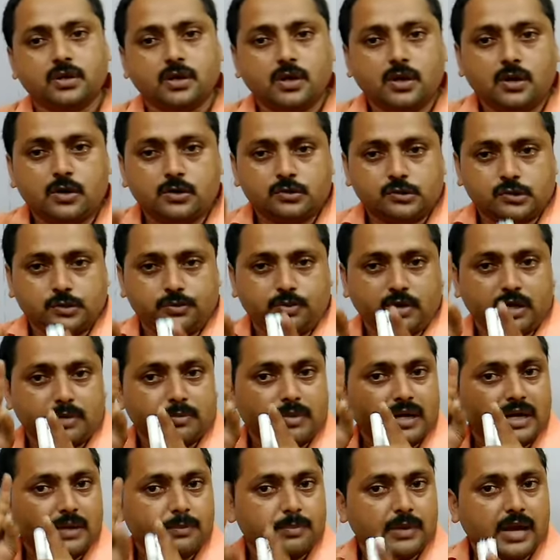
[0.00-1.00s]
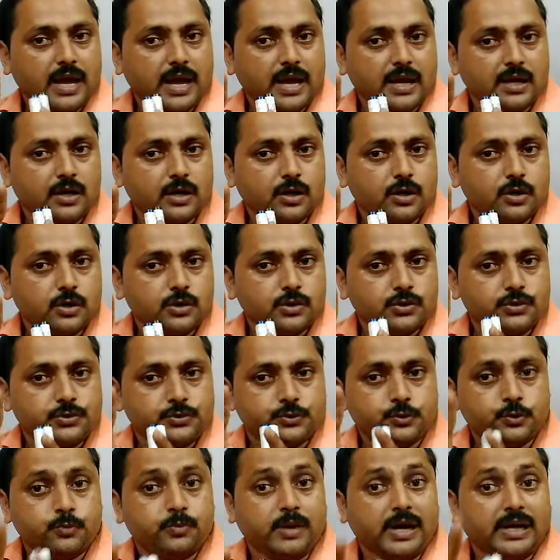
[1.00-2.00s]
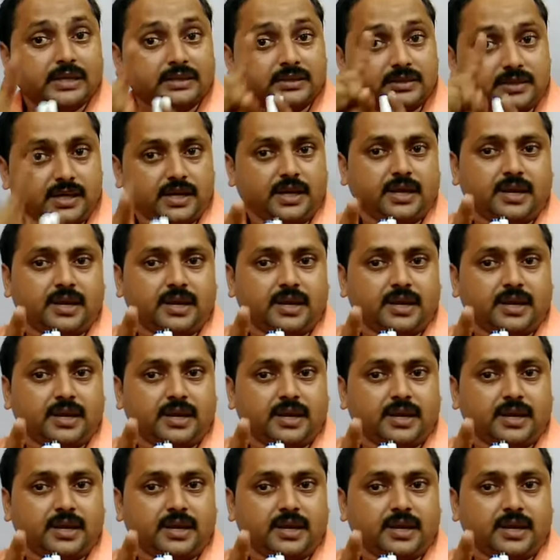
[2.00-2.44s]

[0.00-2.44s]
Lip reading: So if you are multiplying 2 by 3,